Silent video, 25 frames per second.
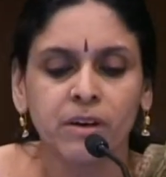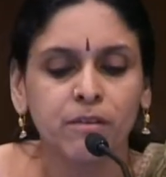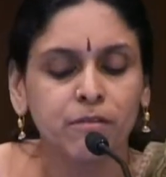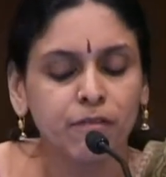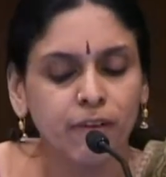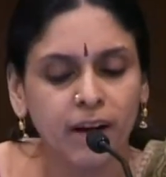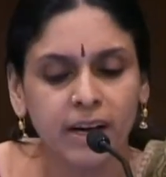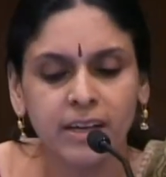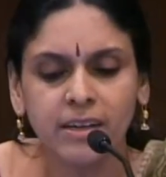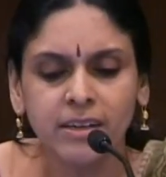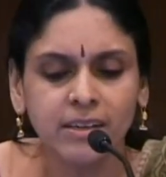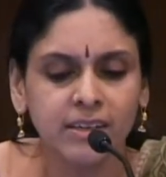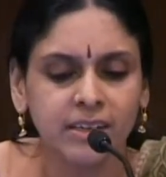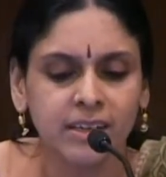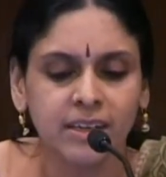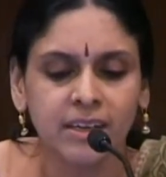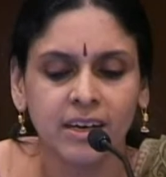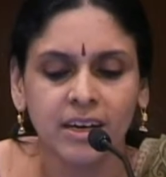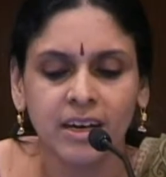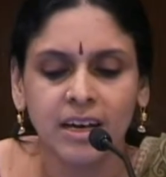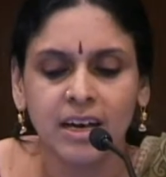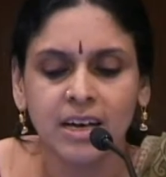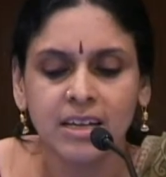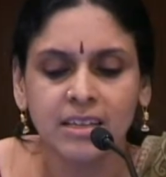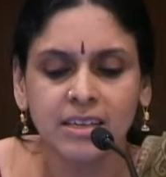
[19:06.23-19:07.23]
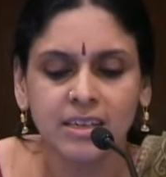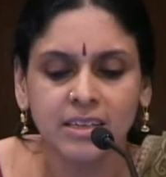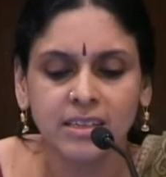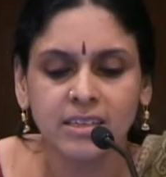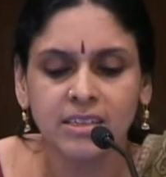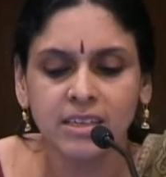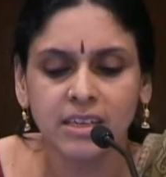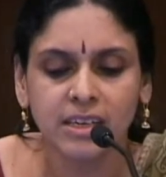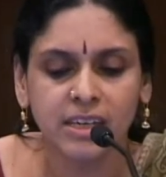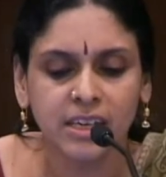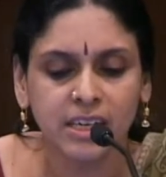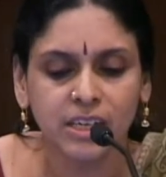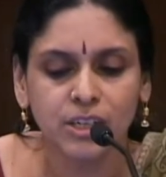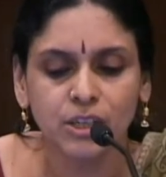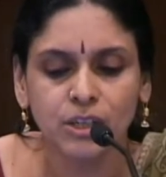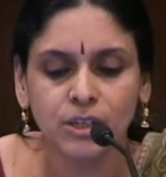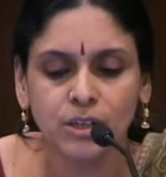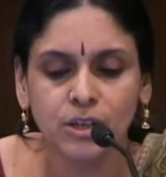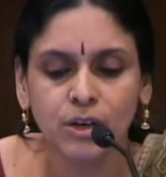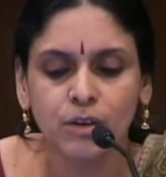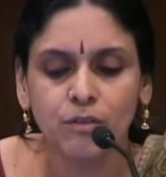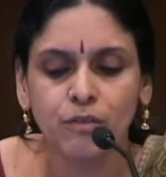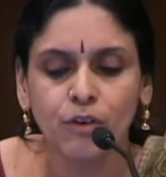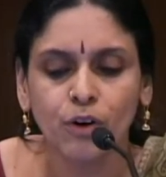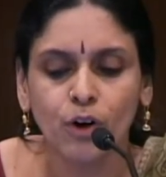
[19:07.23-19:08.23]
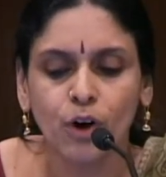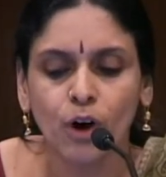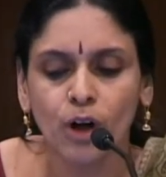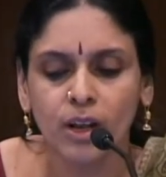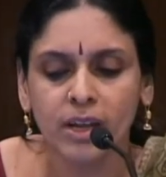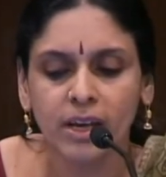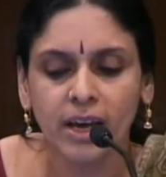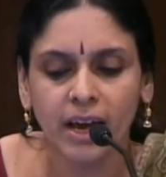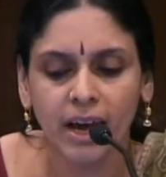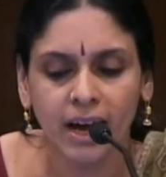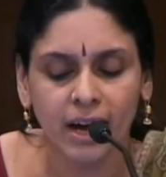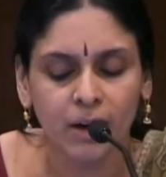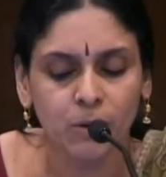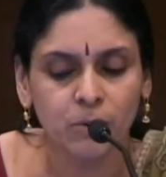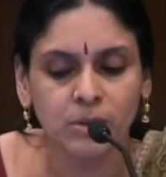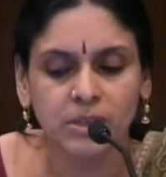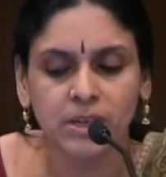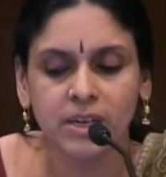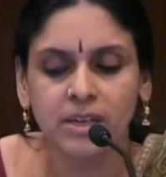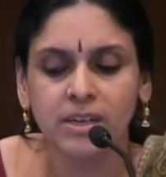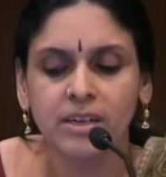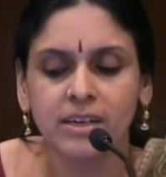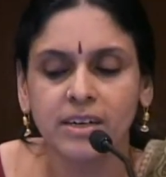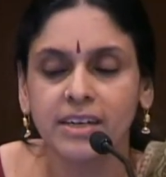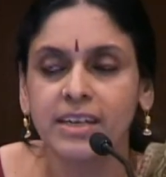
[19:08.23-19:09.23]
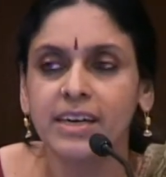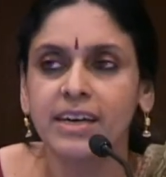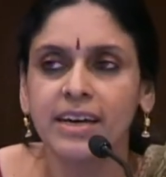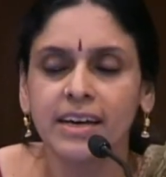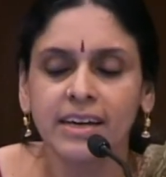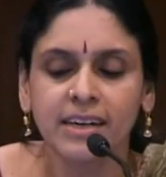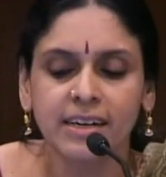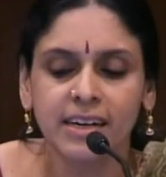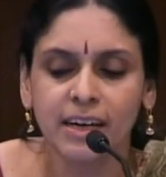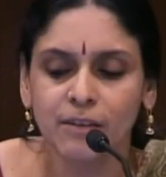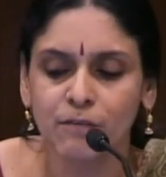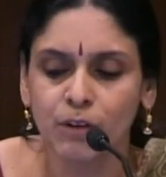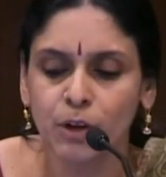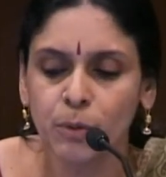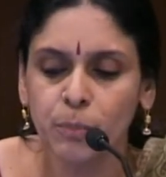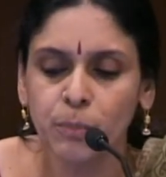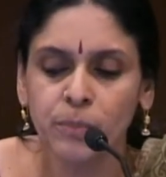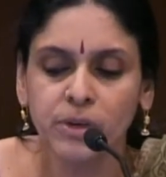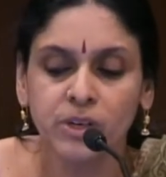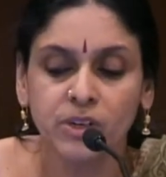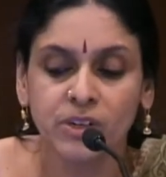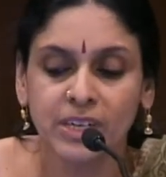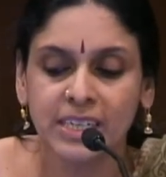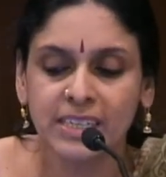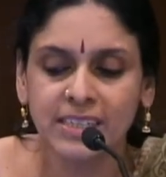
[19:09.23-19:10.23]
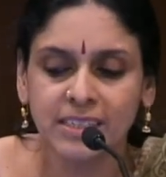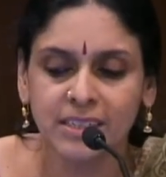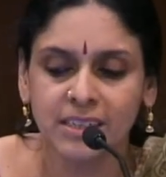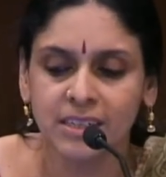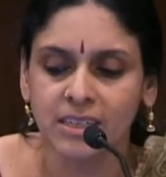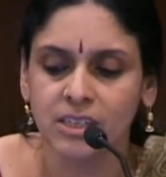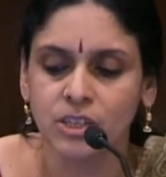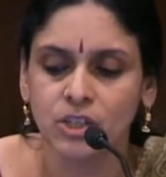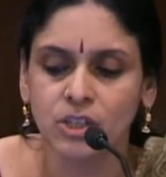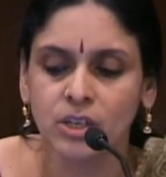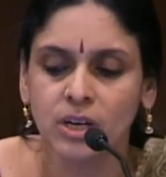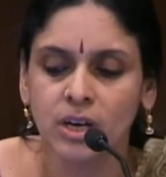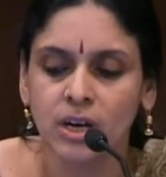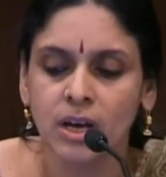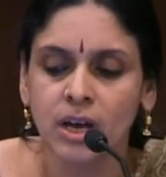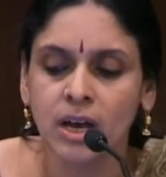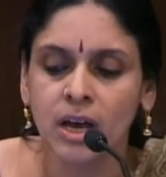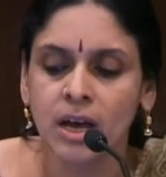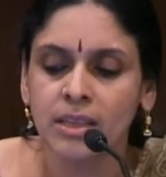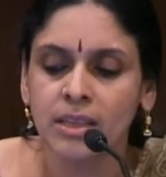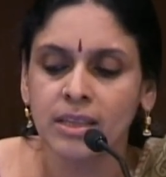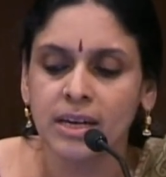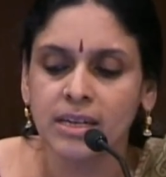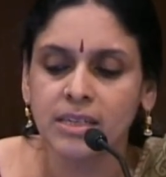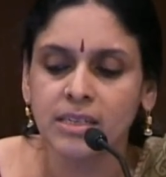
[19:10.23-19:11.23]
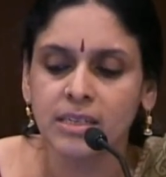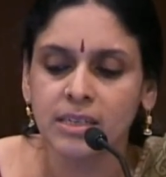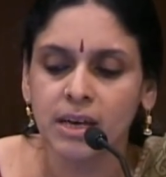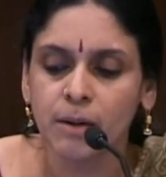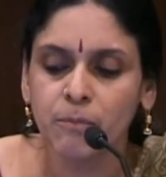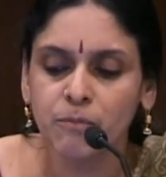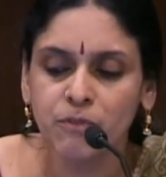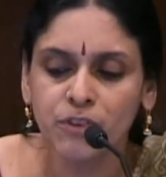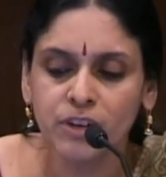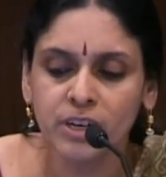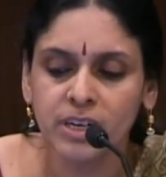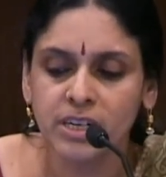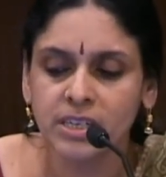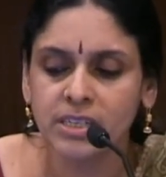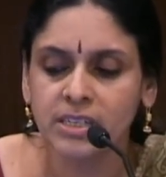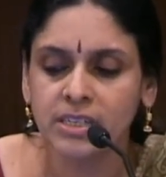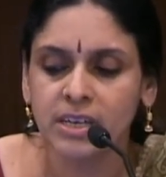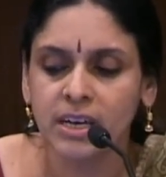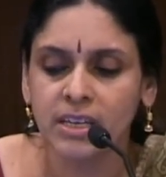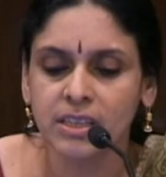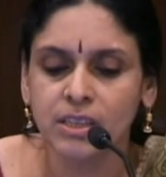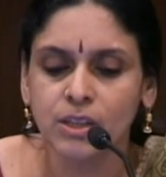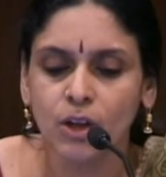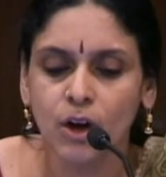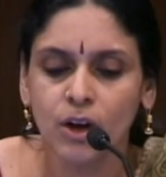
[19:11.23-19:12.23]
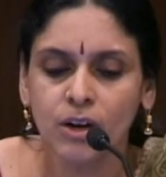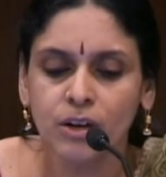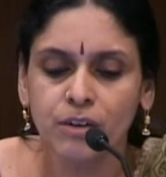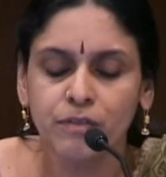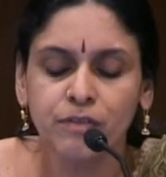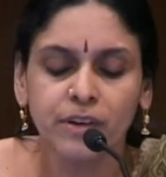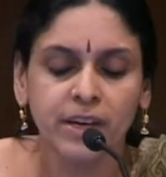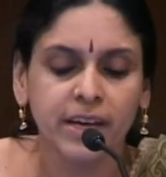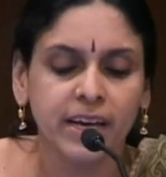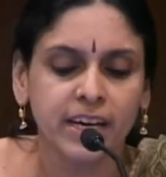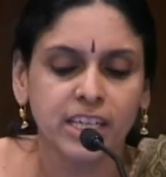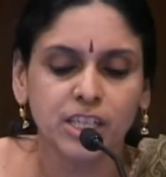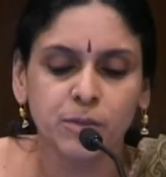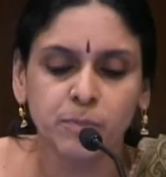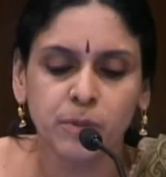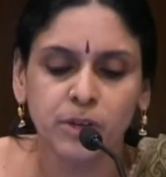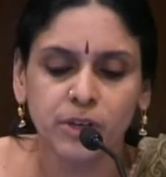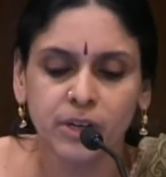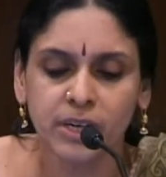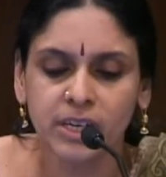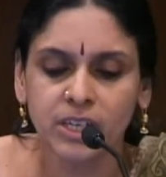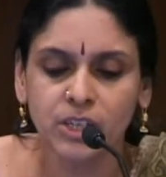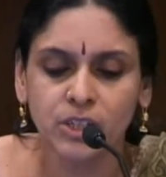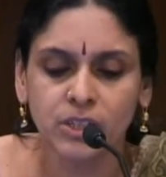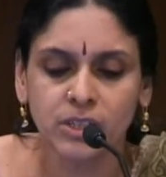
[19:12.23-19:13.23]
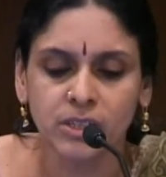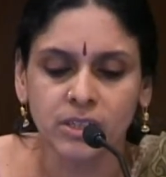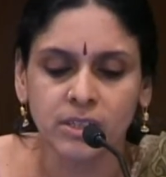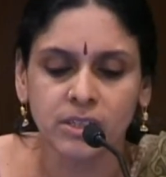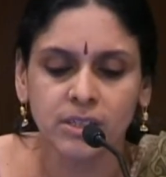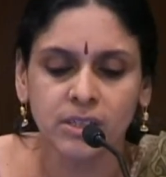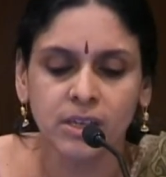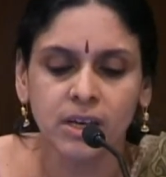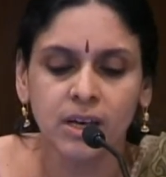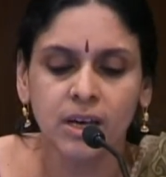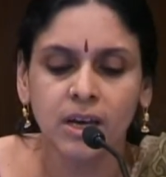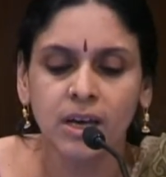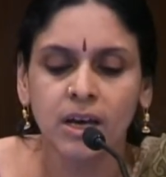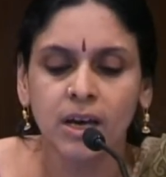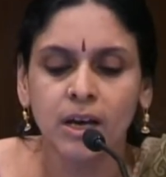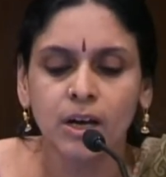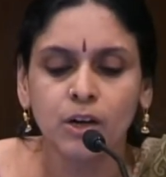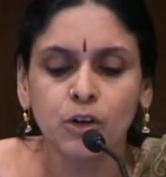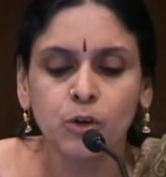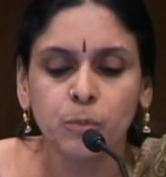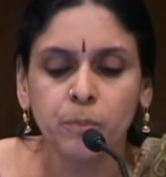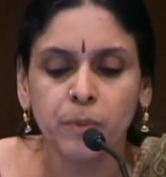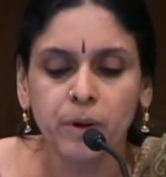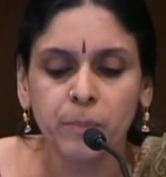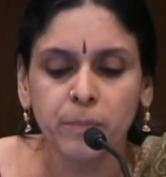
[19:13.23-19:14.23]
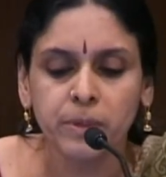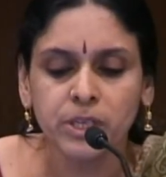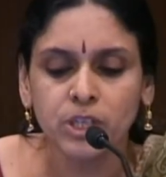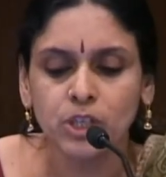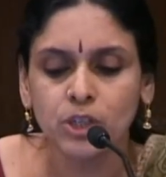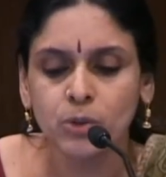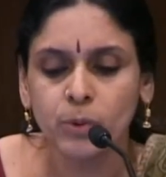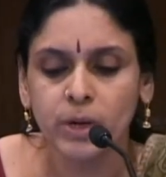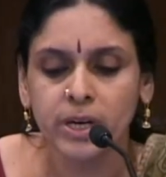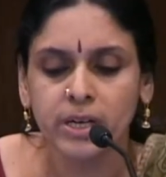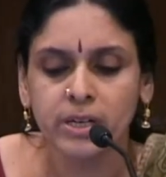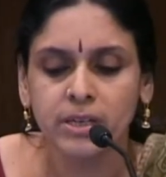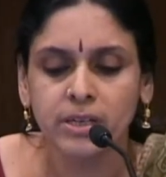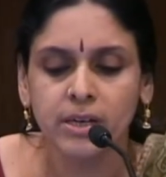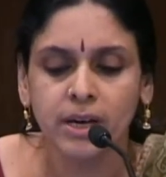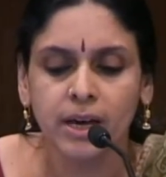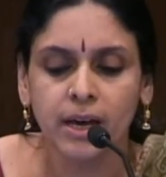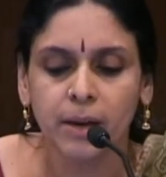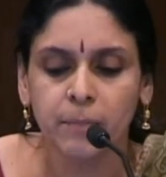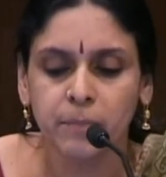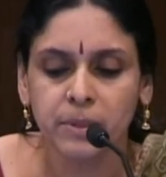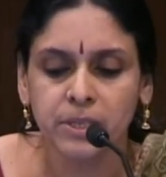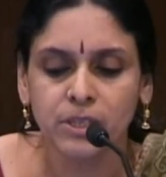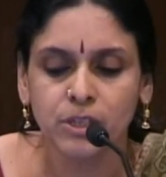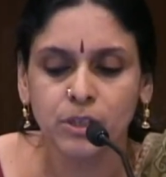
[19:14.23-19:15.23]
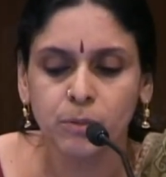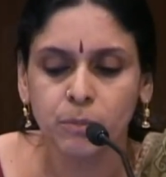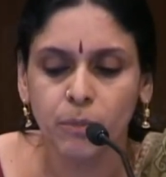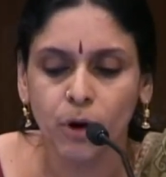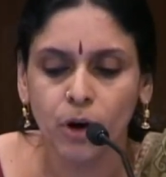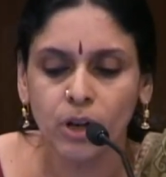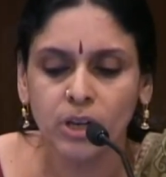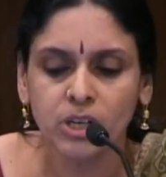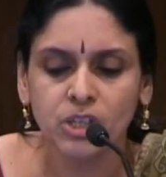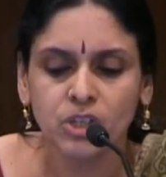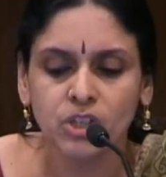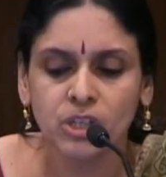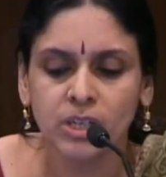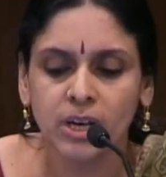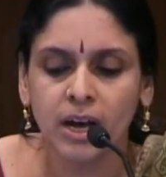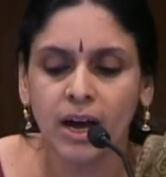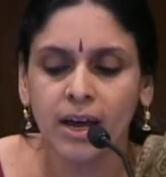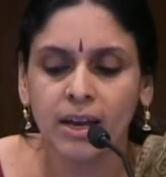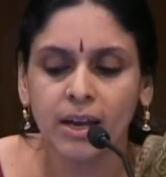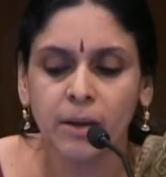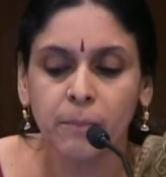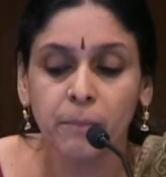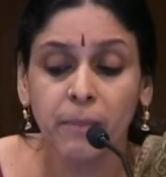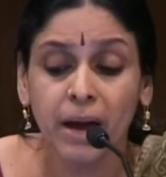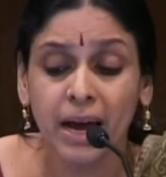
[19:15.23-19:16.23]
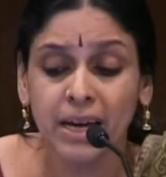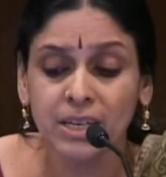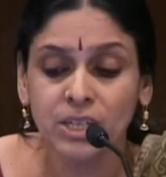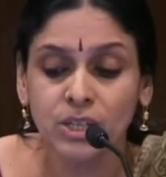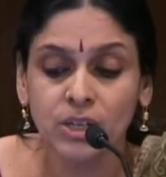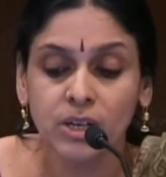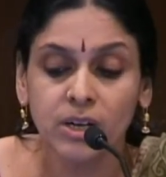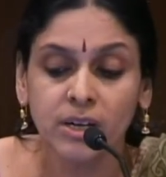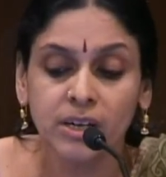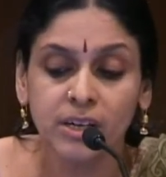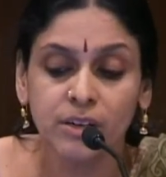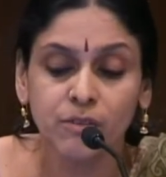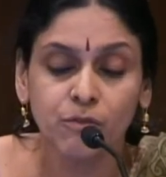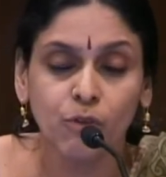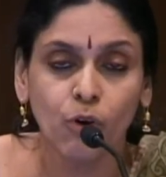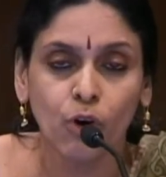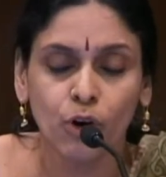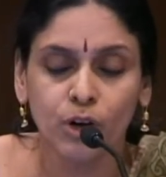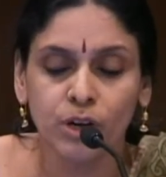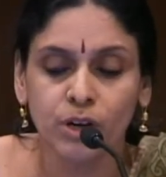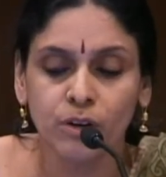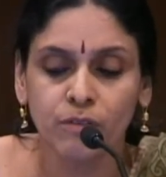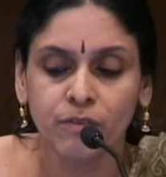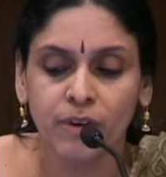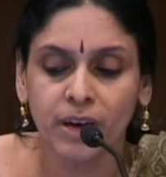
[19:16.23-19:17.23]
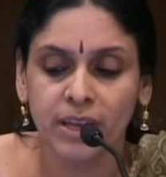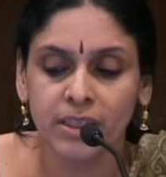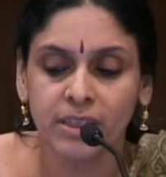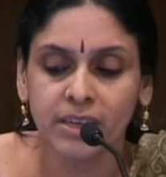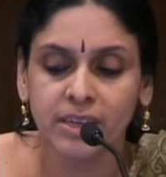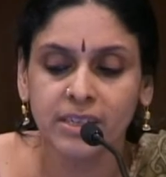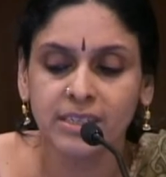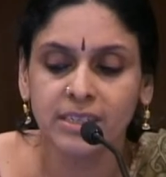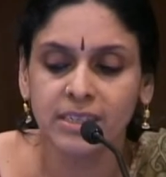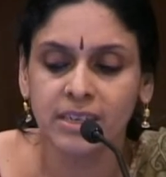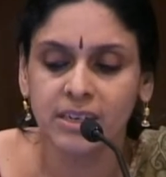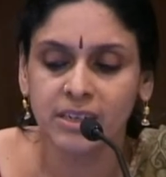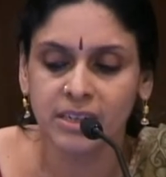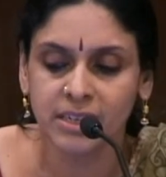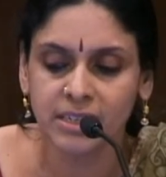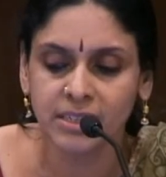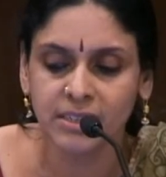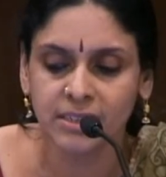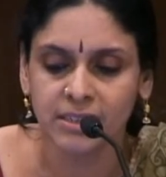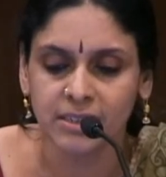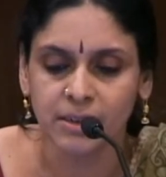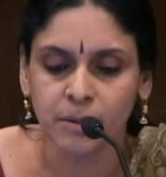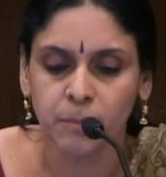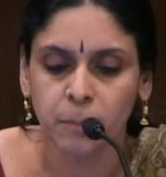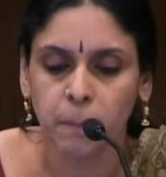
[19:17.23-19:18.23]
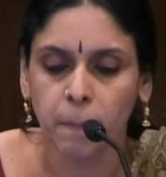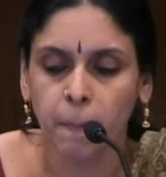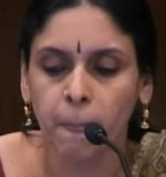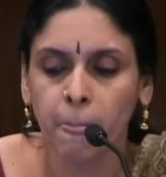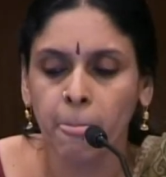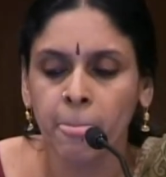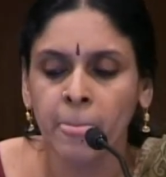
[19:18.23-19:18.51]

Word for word: Finally, there is a need for calling out and critiquing development research that subverts ethnographic explorations to perpetuate epistemology unabashedly devoid of ethics and reason.